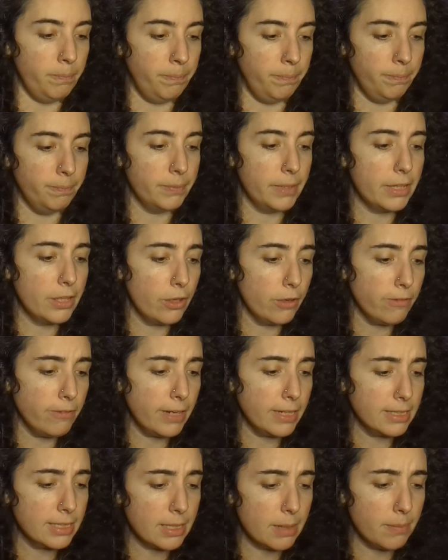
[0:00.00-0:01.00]
and you'll
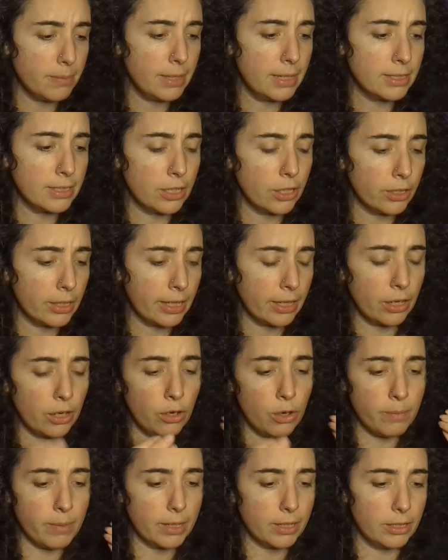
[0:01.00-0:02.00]
find some things that you're like,
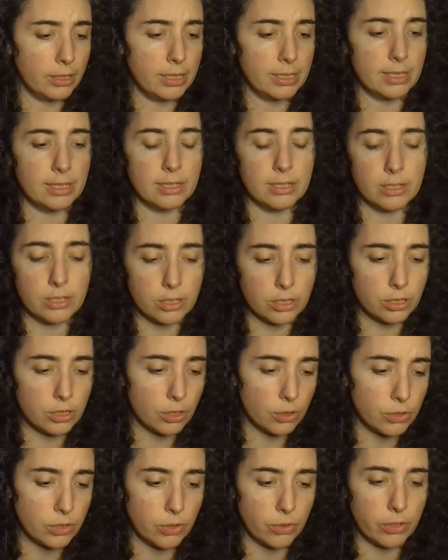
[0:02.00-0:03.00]
oh my goodness, this is
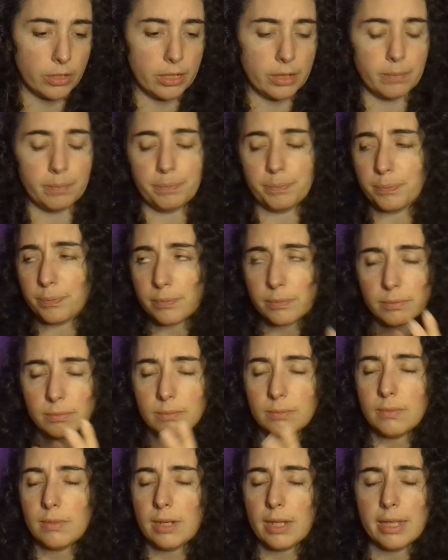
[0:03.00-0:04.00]
so, so good.
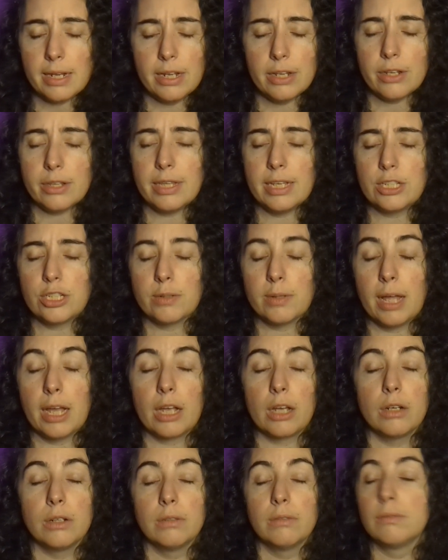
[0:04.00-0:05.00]
And other things you're
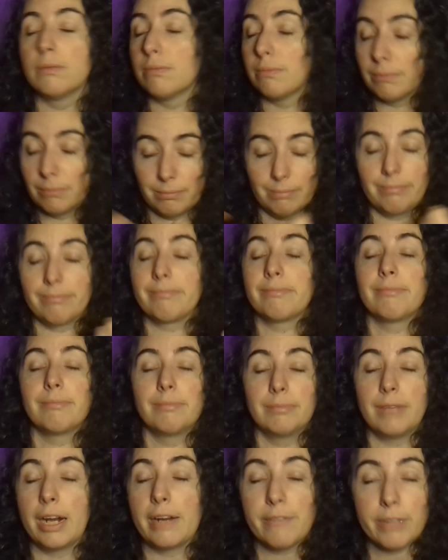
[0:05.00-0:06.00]
like,
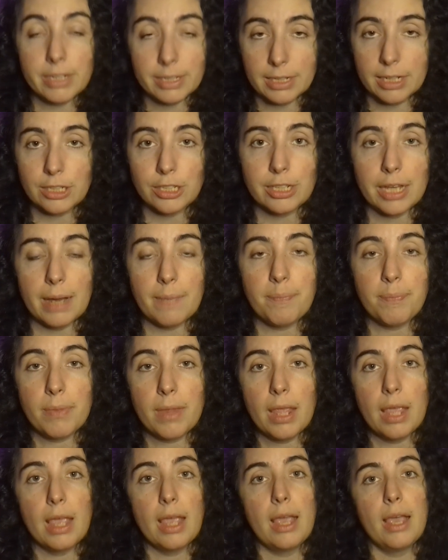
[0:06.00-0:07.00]
not even gonna touch that.
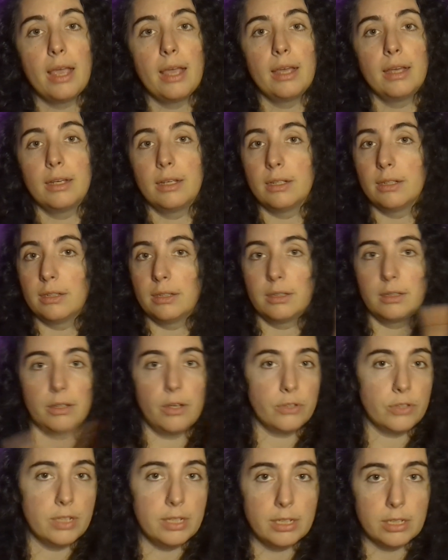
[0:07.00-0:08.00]

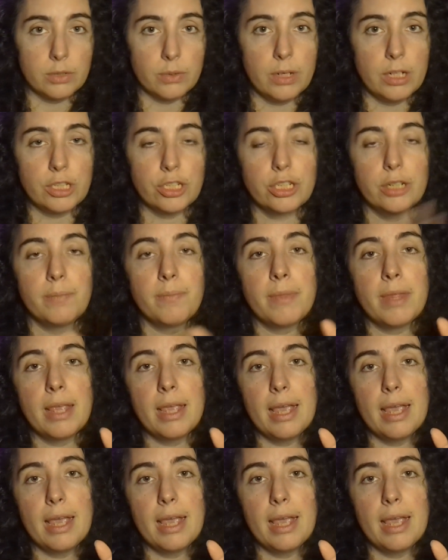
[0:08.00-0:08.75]
Goes in the dishwasher.